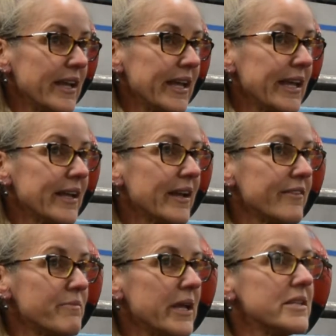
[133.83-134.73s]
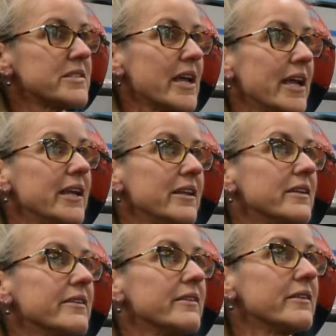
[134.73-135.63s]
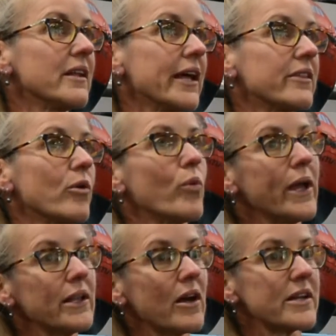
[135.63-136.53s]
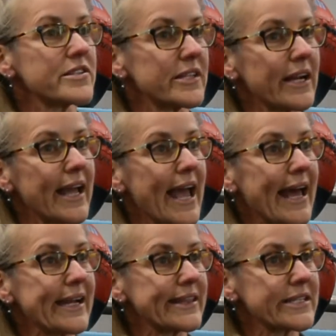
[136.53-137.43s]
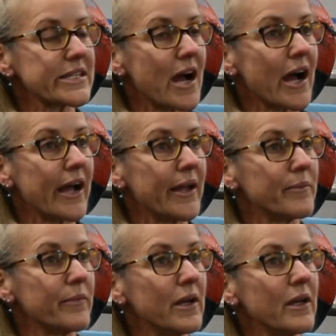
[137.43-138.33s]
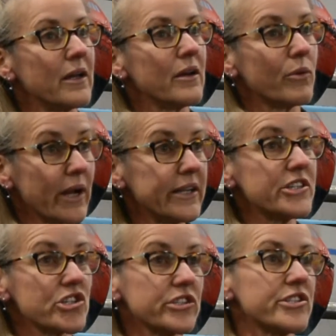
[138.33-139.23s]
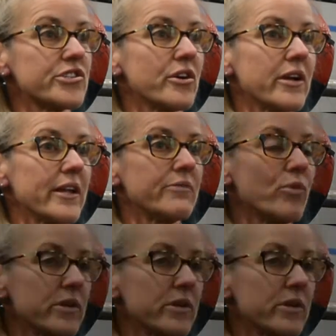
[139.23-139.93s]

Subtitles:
and I've maintained like the weight loss that I had at the time. When I initially started, I